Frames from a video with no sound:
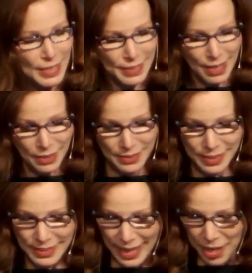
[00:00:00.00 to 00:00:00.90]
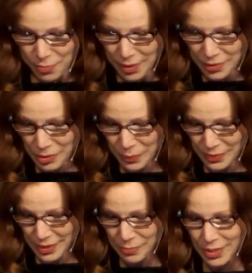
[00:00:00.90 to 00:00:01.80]
Now, today we're going to spend
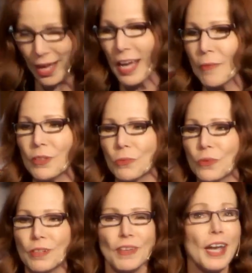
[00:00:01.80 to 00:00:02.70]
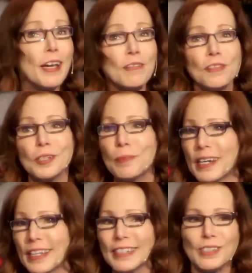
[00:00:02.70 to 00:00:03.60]
some time with one of
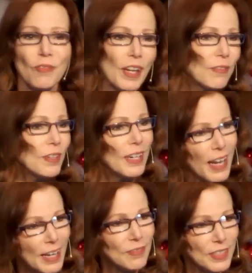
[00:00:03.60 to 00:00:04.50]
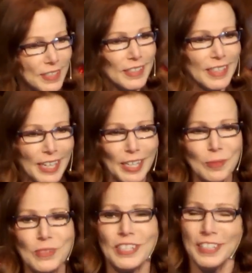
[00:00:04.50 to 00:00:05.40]
everybody's favorite Advent
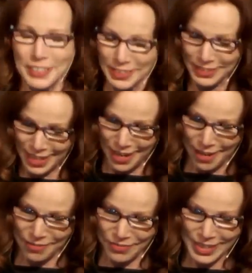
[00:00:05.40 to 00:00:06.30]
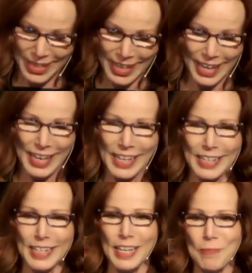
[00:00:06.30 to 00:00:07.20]
themes, love.
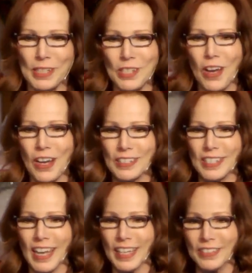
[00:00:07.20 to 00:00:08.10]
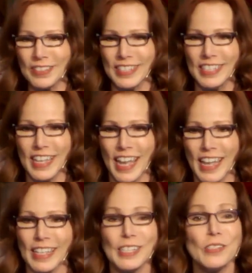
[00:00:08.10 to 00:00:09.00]
And my talk title
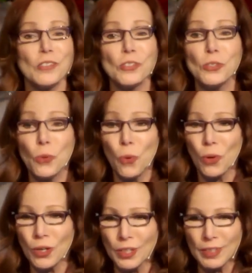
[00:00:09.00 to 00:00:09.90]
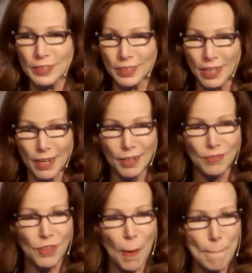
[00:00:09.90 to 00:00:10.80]
today is Your Love
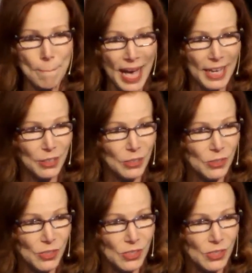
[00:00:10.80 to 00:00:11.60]
Matters.